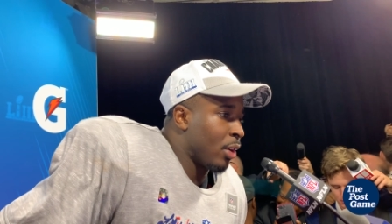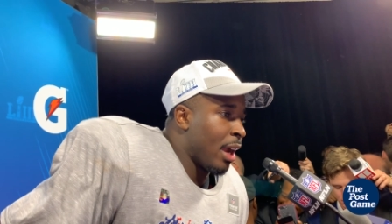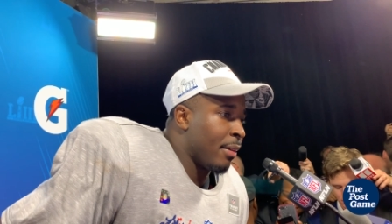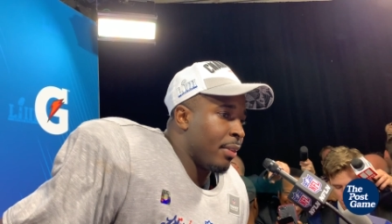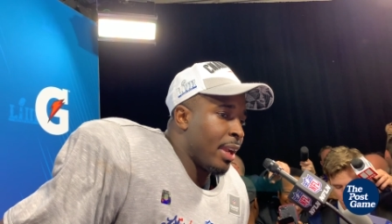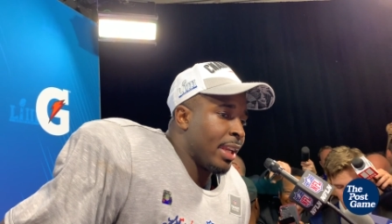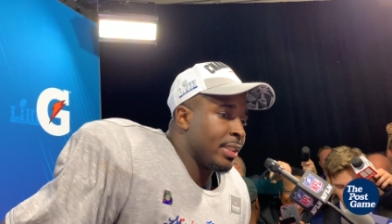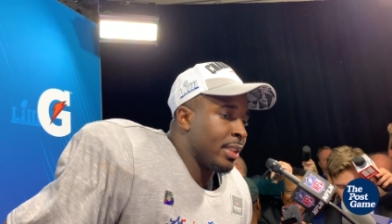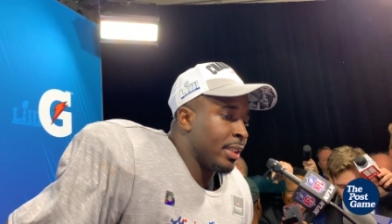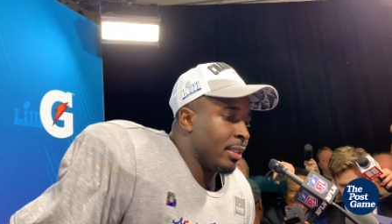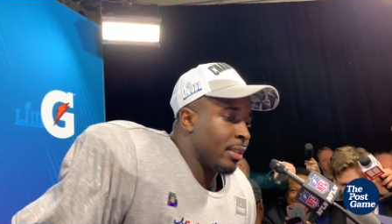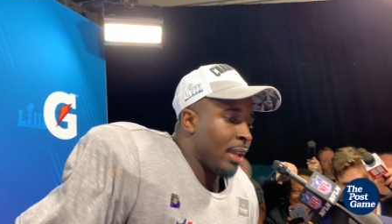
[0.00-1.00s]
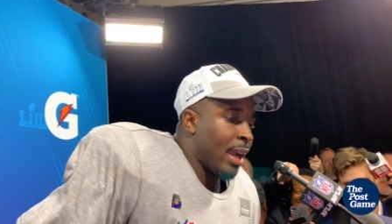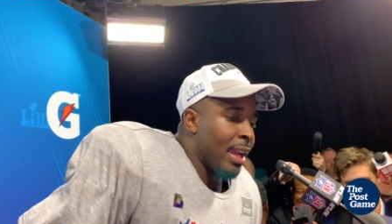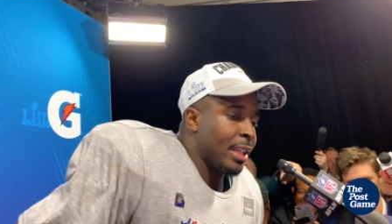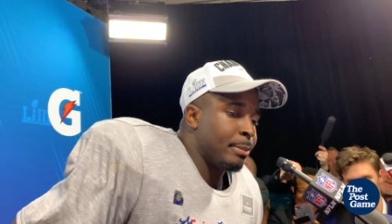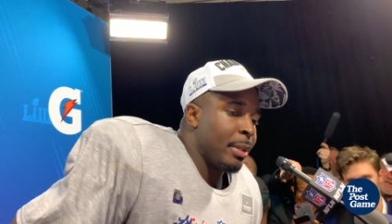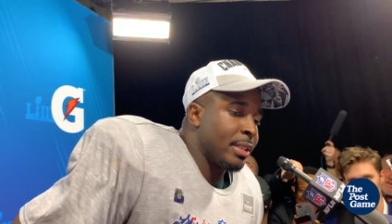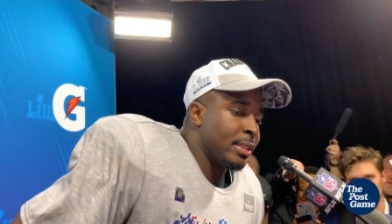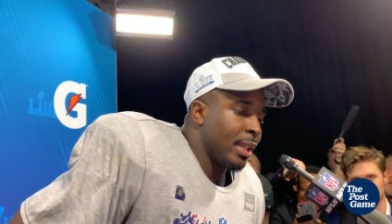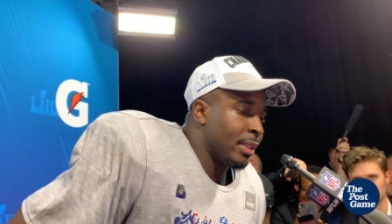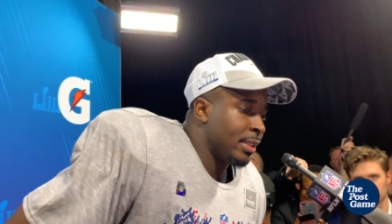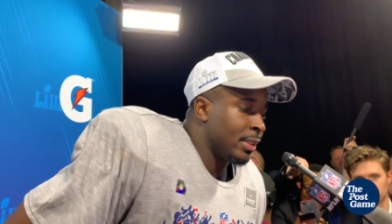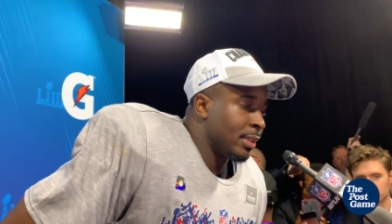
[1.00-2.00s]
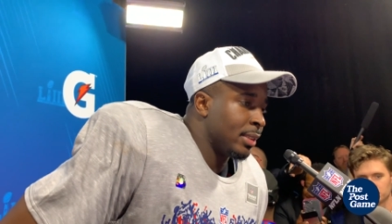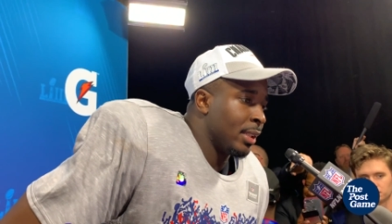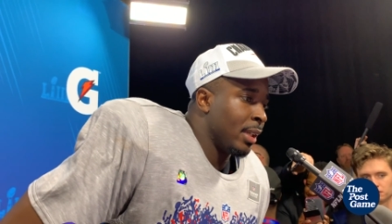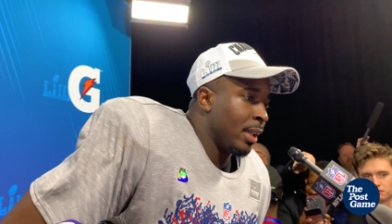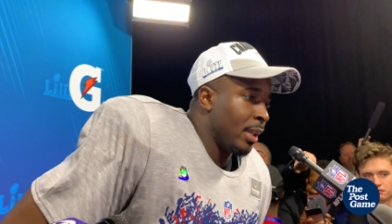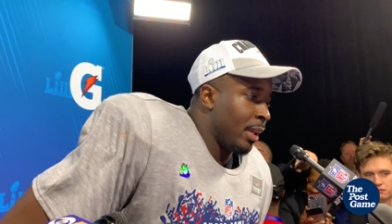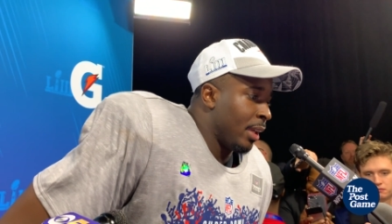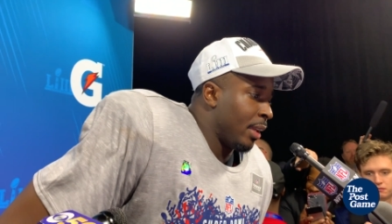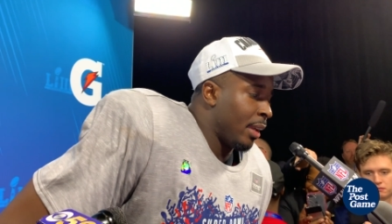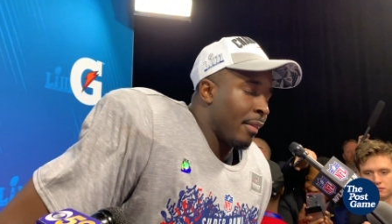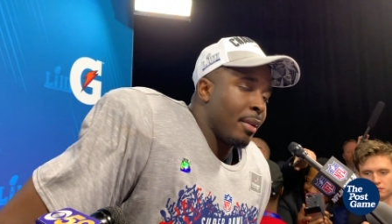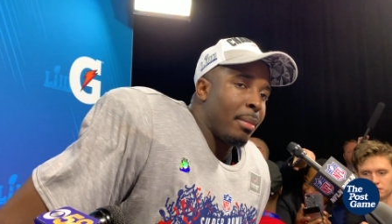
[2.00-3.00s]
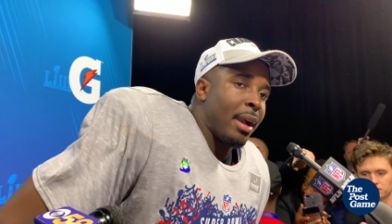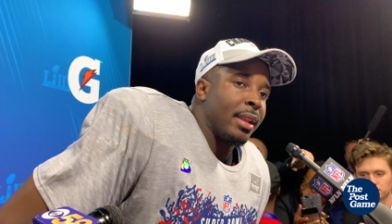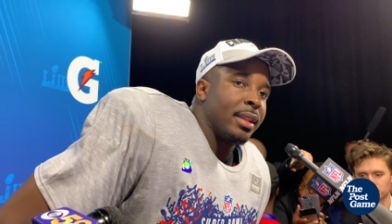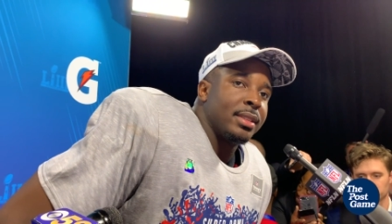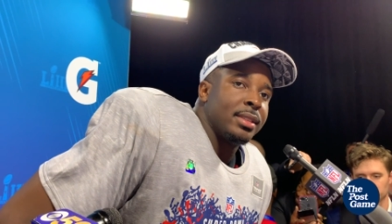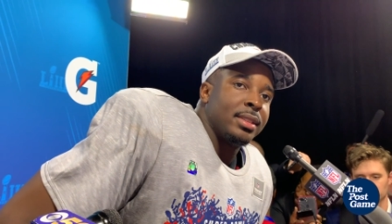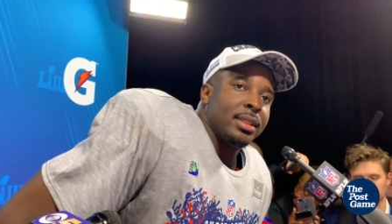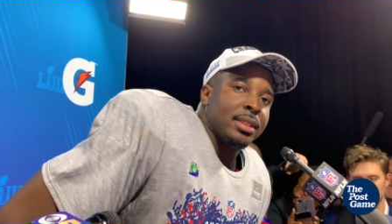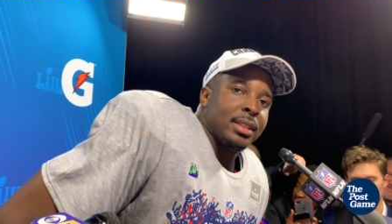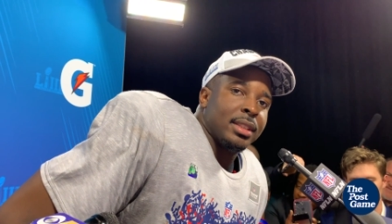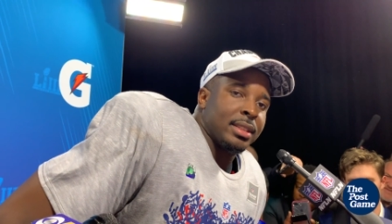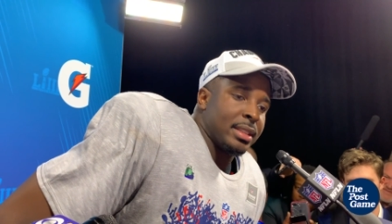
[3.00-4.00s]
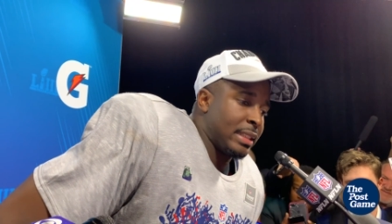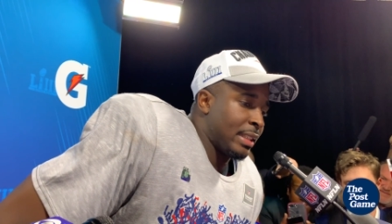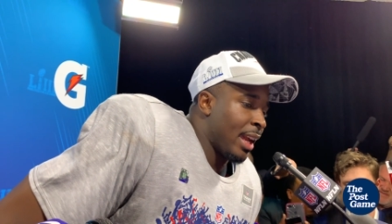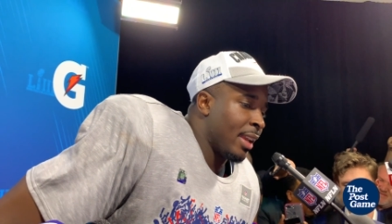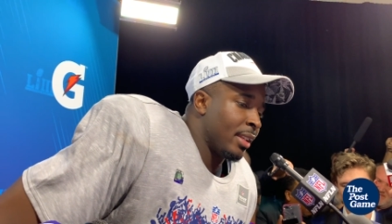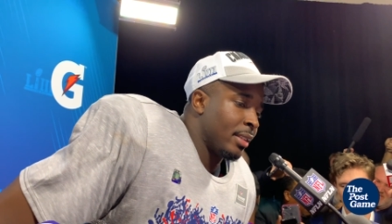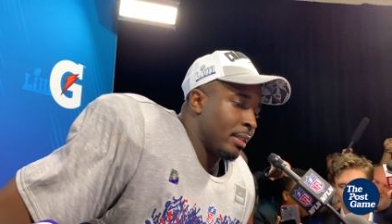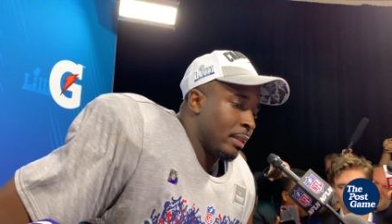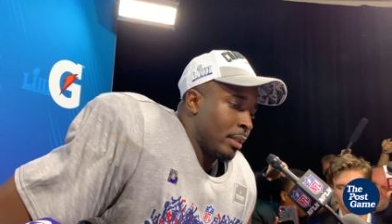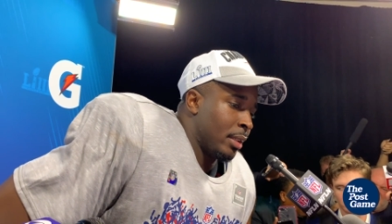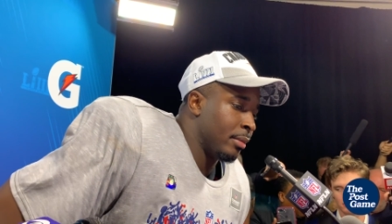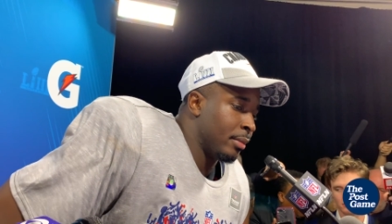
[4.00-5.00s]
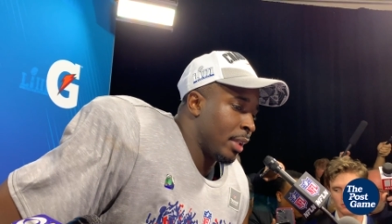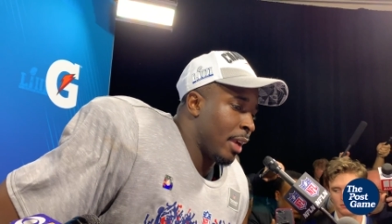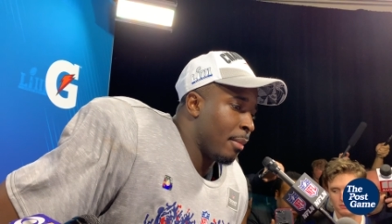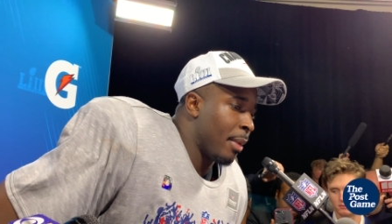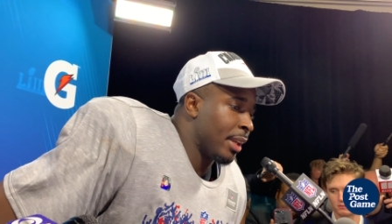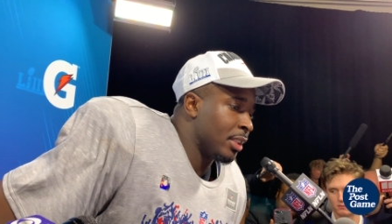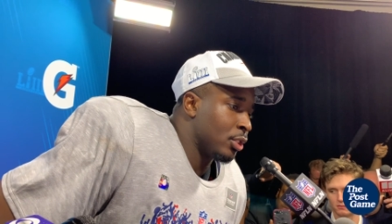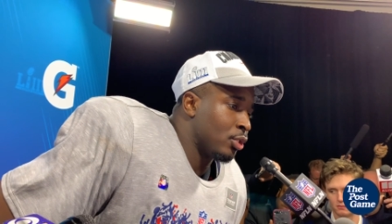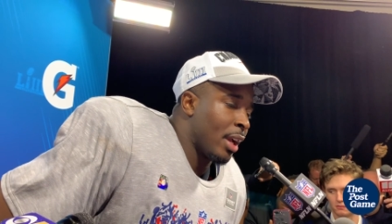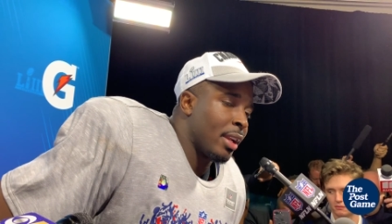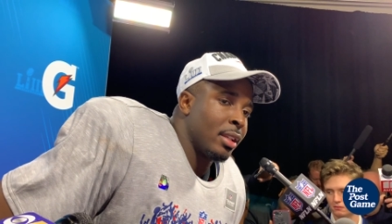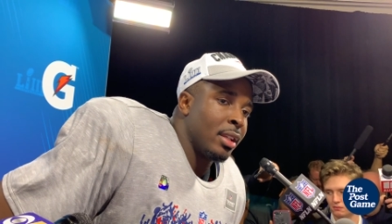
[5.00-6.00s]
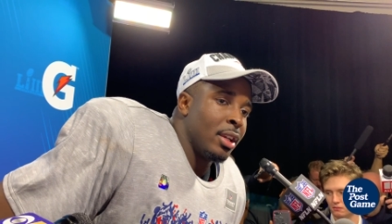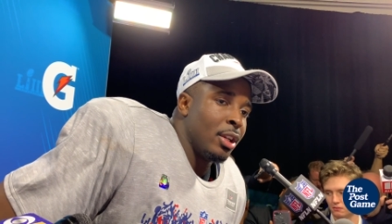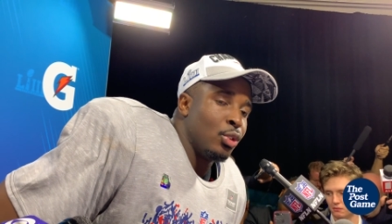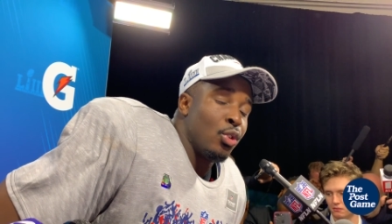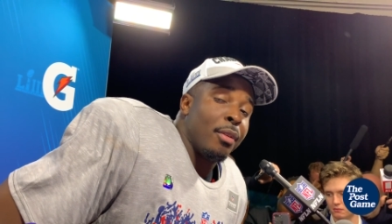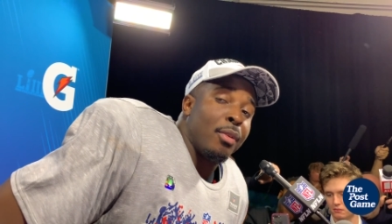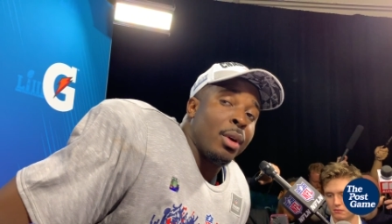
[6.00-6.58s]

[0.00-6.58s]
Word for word: strive for excellence, high expectations, and everybody is, is, is excited. And everybody just try to do it